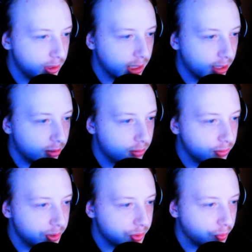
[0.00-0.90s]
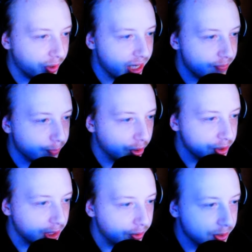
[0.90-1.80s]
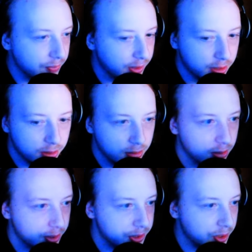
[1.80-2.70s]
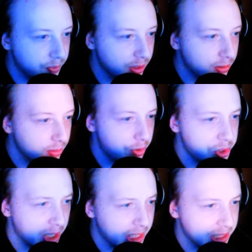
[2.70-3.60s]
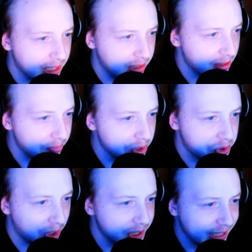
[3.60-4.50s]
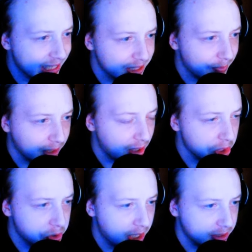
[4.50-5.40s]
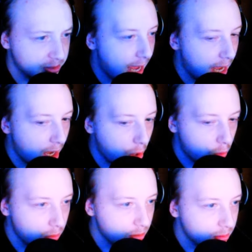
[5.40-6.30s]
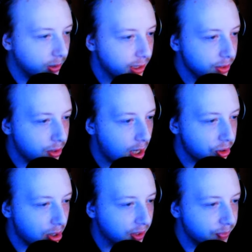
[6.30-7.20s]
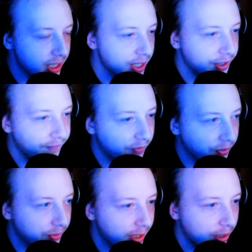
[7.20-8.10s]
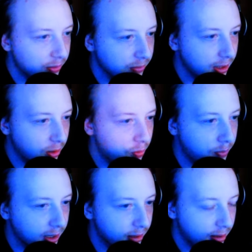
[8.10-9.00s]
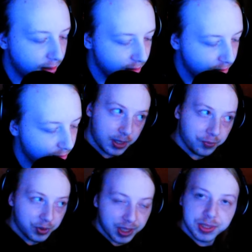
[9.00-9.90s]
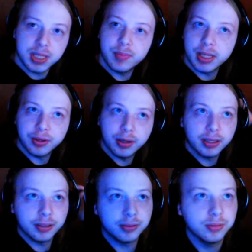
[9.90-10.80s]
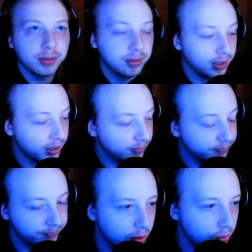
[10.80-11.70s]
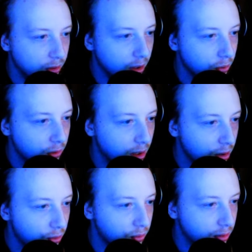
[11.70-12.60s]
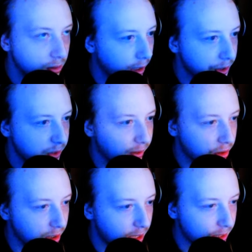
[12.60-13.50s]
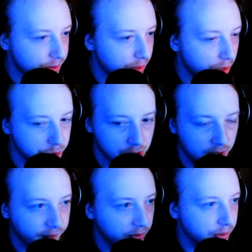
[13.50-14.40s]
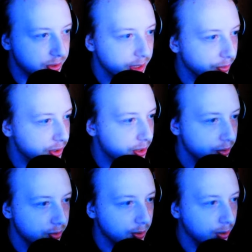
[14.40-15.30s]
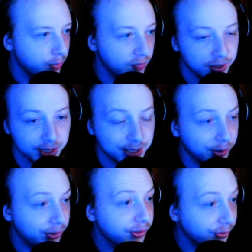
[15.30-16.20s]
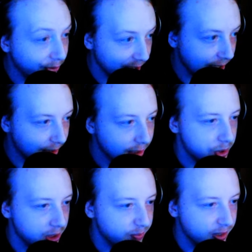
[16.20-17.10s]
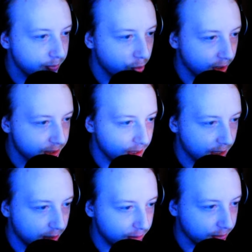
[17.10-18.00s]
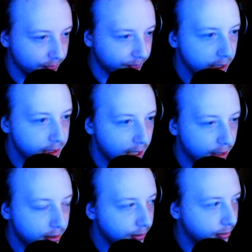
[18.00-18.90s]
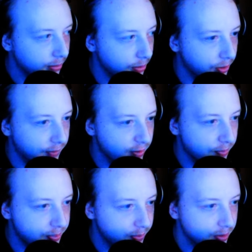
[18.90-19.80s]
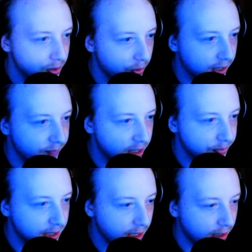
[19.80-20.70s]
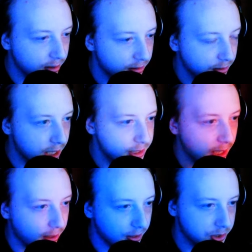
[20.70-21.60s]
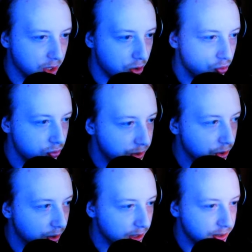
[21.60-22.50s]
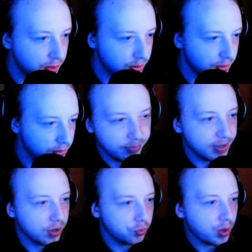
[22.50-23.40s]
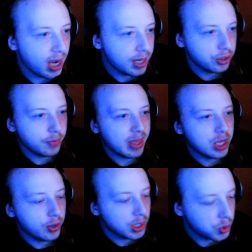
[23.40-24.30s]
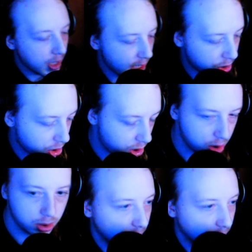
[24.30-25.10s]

What the hell? There's this random mercenary over here. Excuse me. I'm just trying to get to my contract. Ow. Dude, can this contract be any further out? Like, oh my god. It's like a running simulator right now. Holy crap. Go, go, go. All right, this is going to be our last contract for tier 2. And then we're going to move on to tier 3, which is going to be more exciting. All right, tank. Don't give me up. Don't give me up today. All right, tank, let's go. Let's do this. Take me on a ride in a big green tractor.